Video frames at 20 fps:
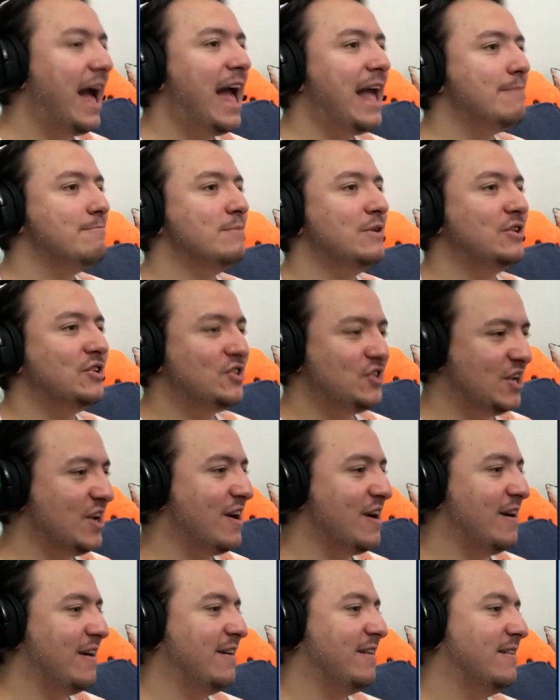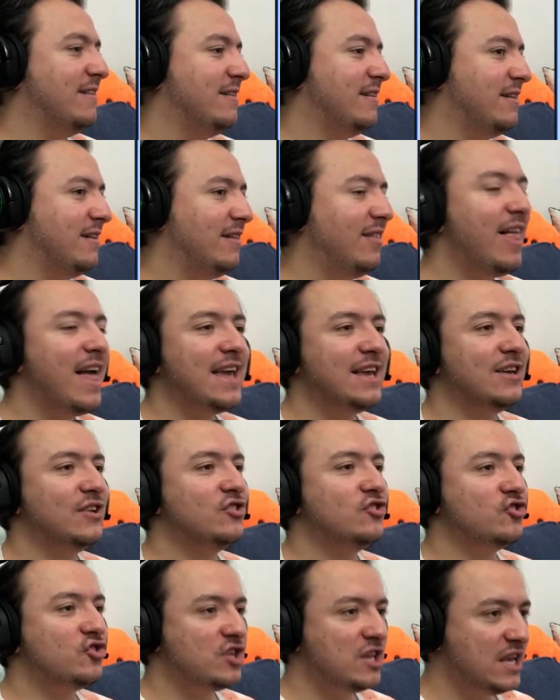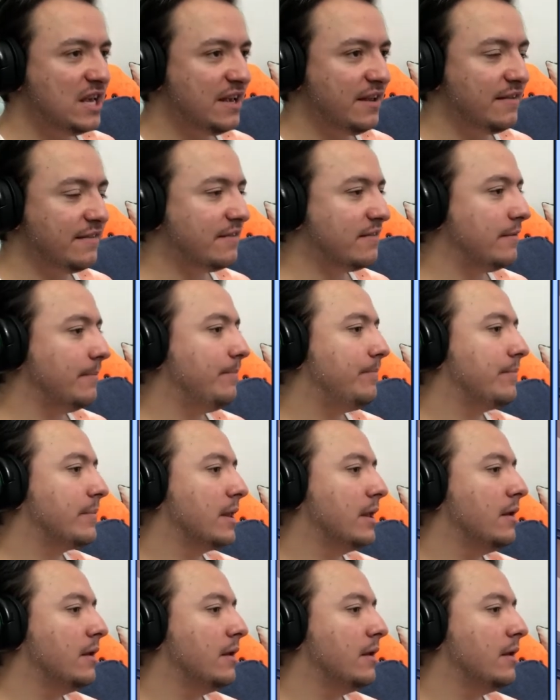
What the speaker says: I'm mature. Like a cheese.